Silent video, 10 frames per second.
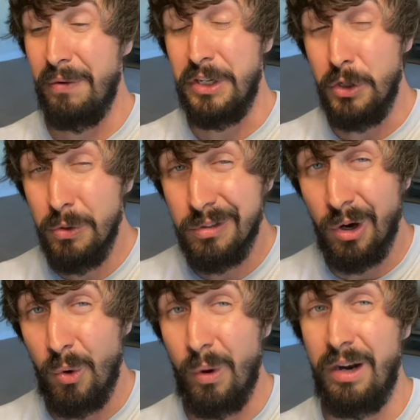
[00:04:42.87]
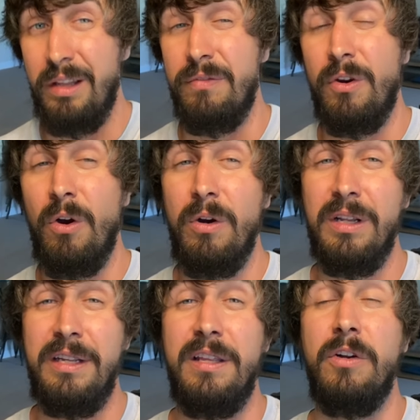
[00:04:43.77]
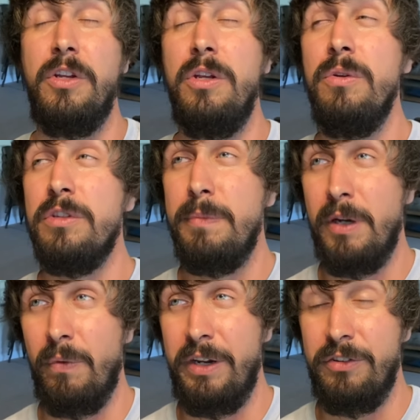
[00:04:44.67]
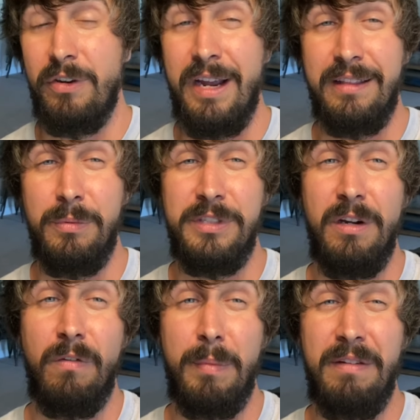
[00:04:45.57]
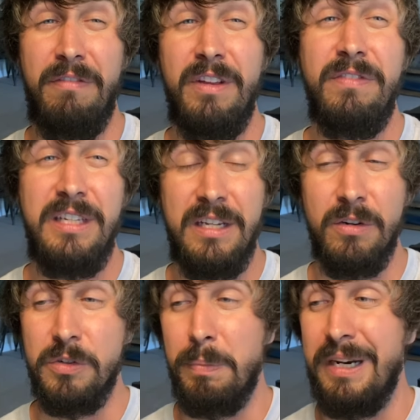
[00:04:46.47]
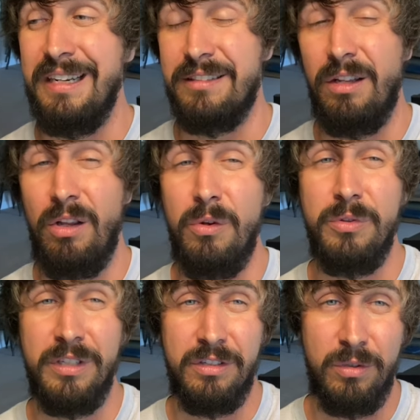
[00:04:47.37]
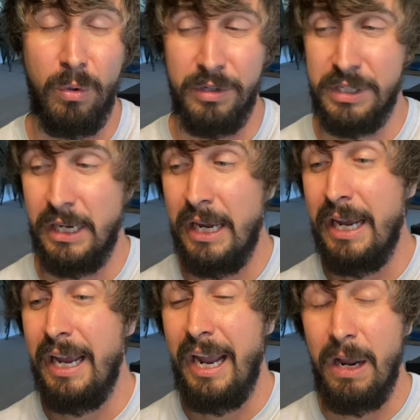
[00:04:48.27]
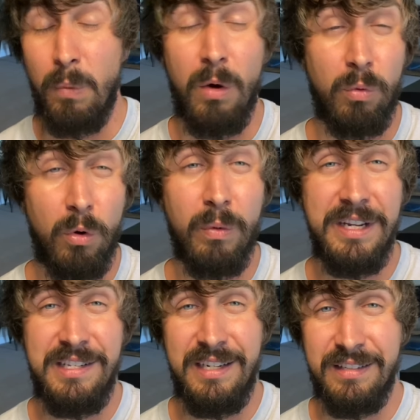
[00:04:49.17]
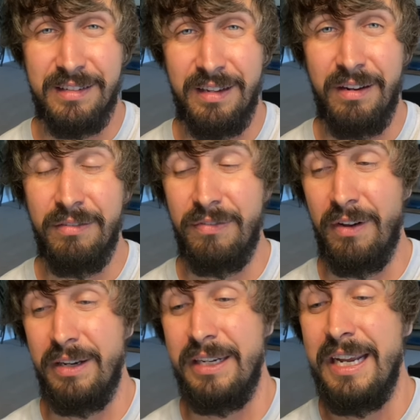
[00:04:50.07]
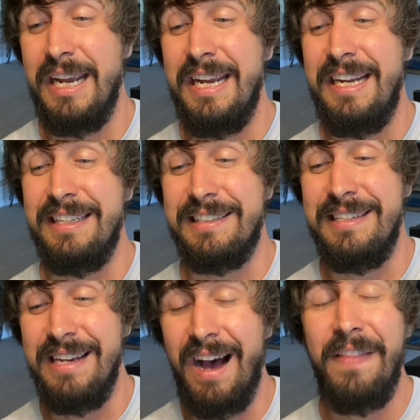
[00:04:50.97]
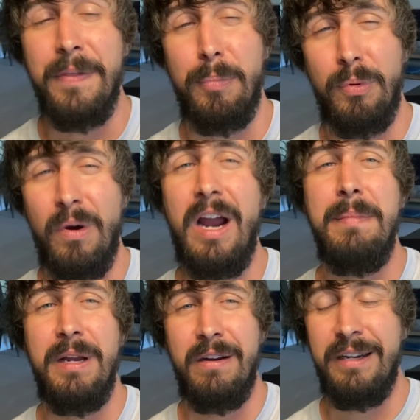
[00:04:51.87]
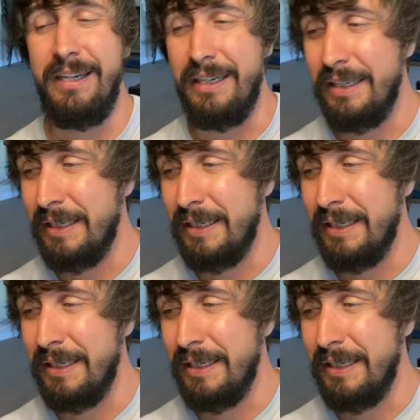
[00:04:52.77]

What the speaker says: in Utah, where I live currently, there used to be a racetrack that was here for about 50 years, but it has closed its doors. And while roll racing is a ton of fun, it's not the primary